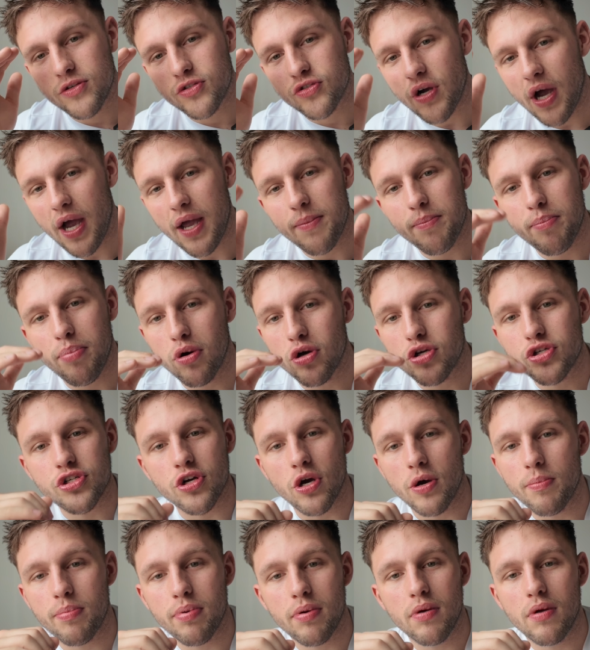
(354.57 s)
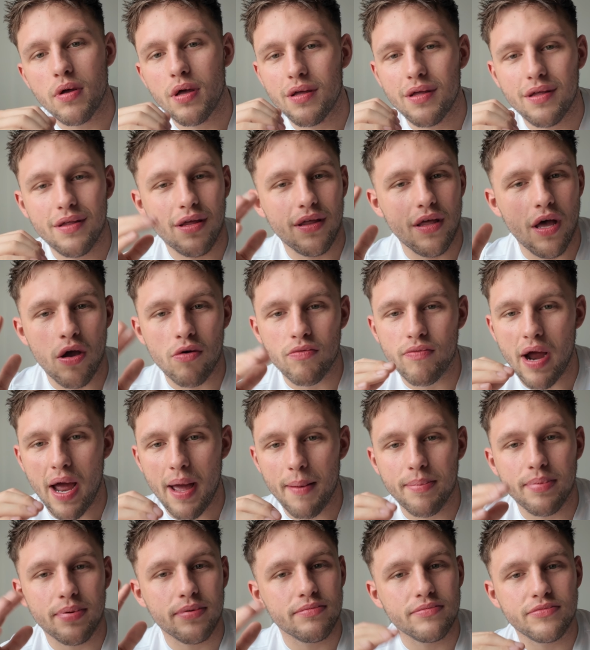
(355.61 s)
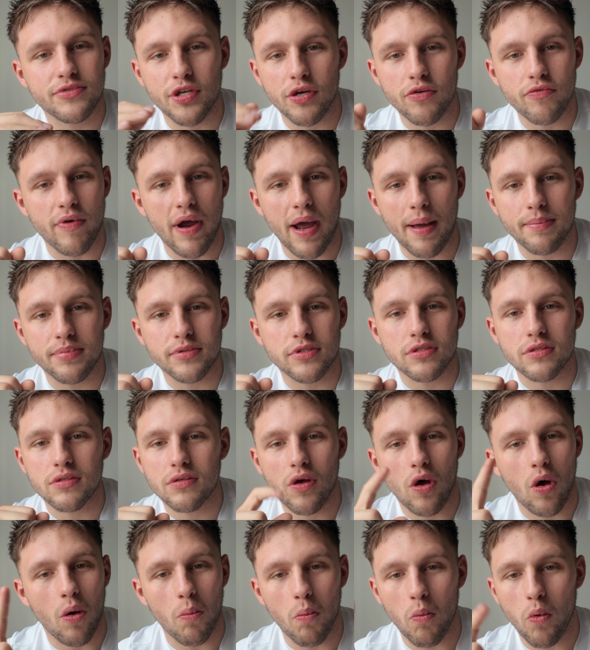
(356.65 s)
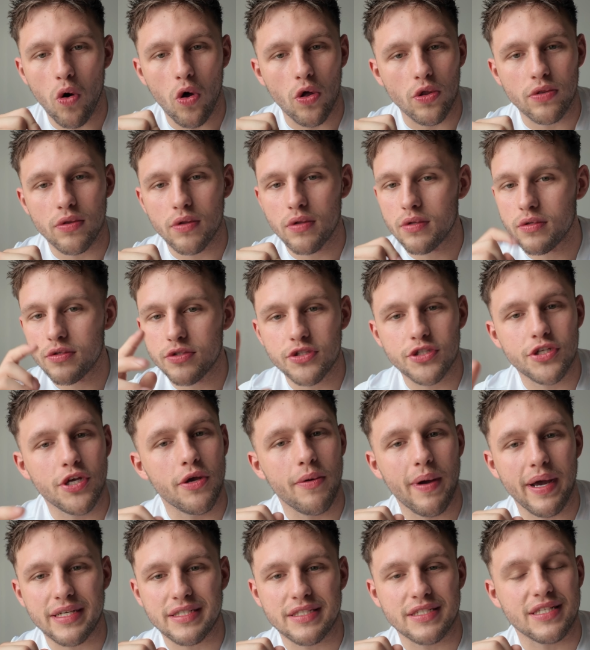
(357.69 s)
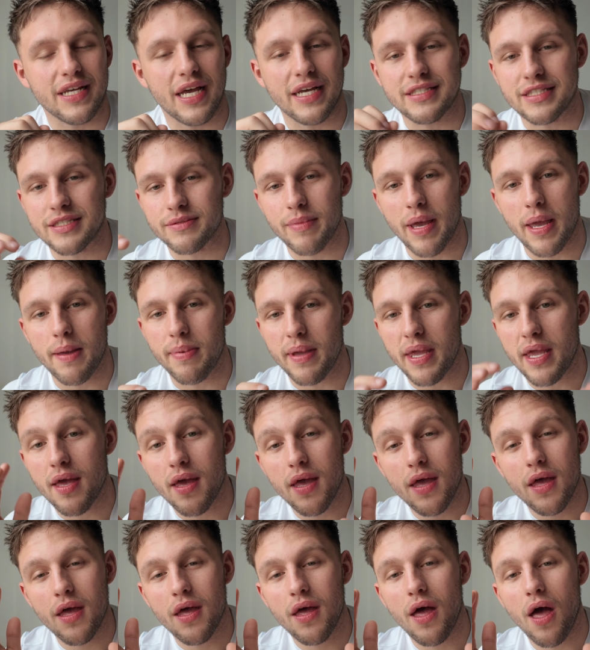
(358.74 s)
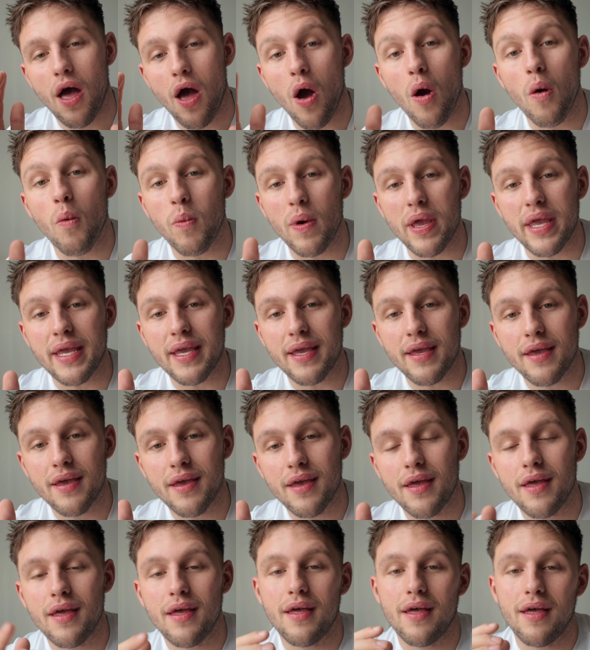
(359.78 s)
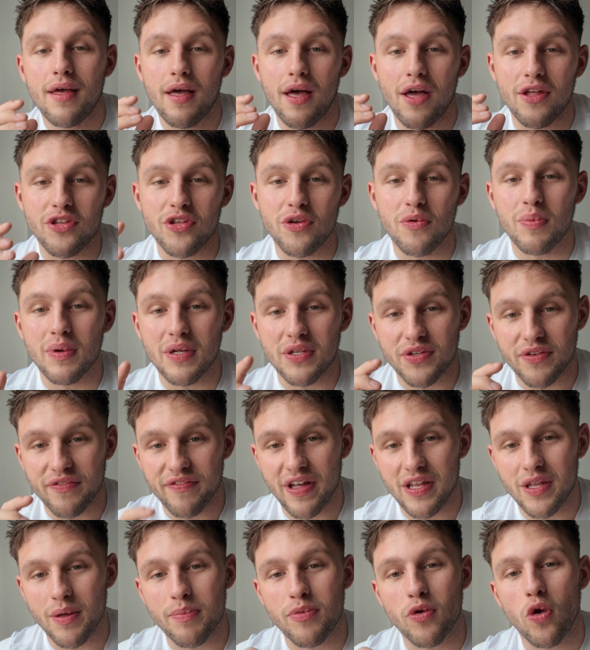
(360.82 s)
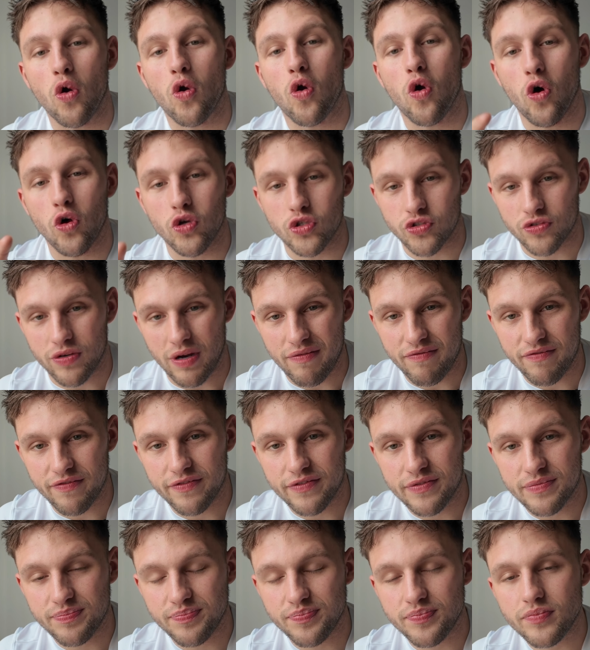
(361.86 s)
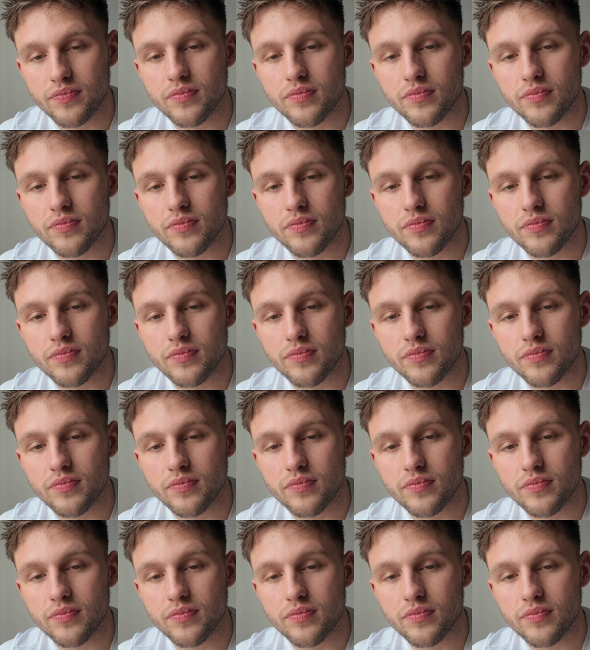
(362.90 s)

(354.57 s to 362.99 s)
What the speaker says: Try and push up a rep, 2 reps on 1, 2 exercises maybe a week, and you will develop your core strength.